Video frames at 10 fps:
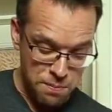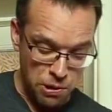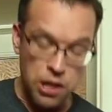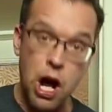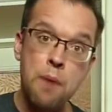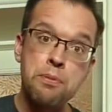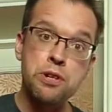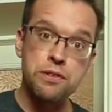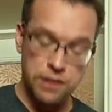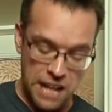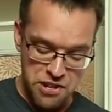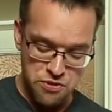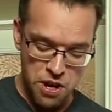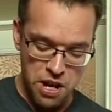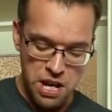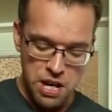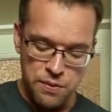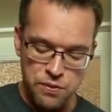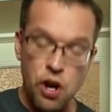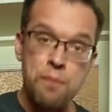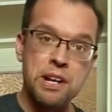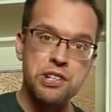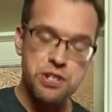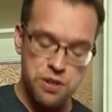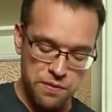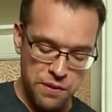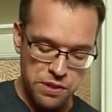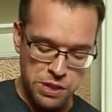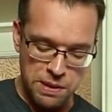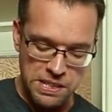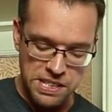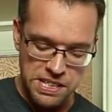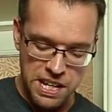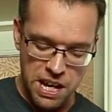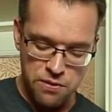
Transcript: to plant our Bucephalandra. We've got a mixture of different species here.